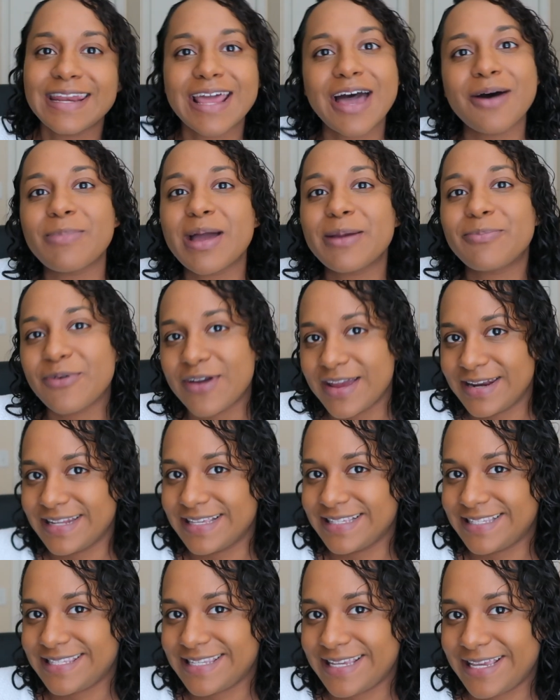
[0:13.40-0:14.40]
now my
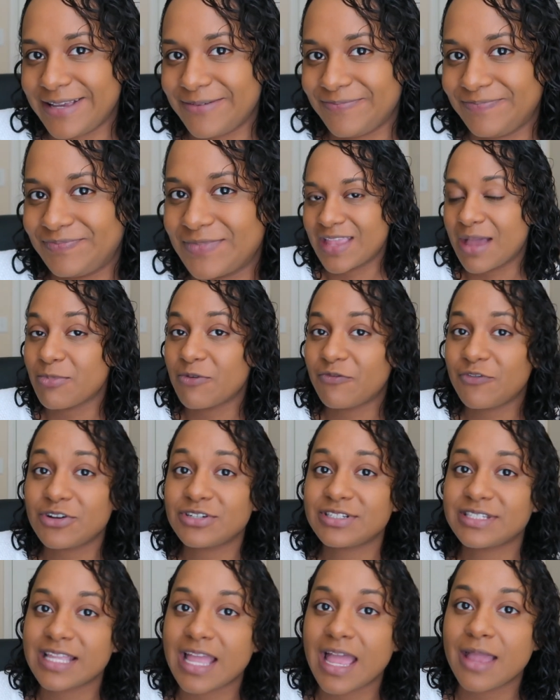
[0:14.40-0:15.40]
pregnancy. I'm a
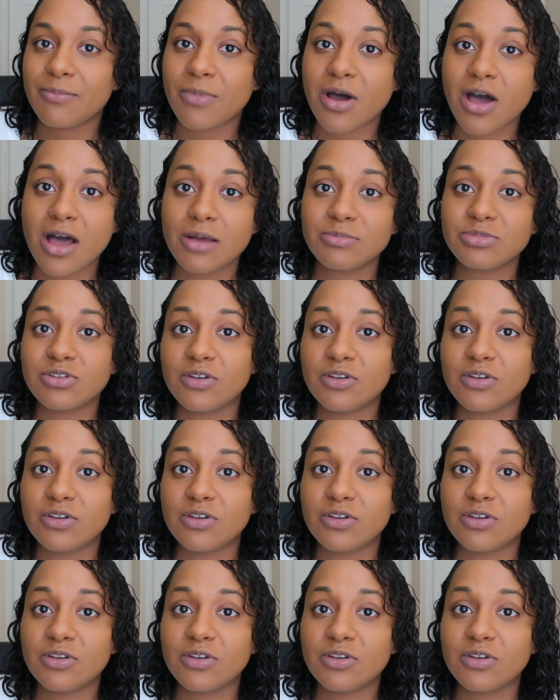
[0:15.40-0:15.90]
first-time mom,